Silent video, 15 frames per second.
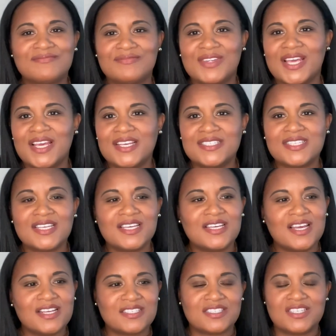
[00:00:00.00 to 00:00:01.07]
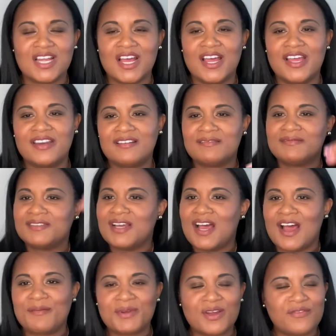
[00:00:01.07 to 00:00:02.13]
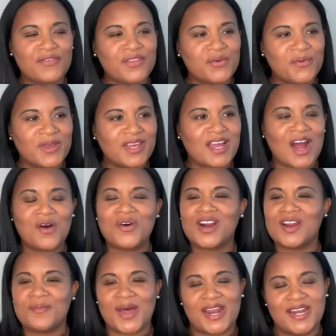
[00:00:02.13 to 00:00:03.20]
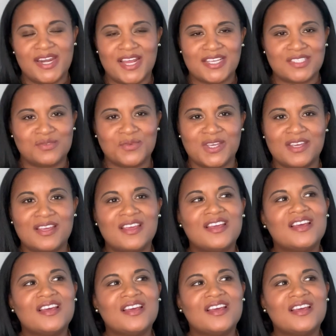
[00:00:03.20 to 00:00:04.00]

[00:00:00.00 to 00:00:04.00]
easy, it's done. I'm good for the week. I'll worry about it next week.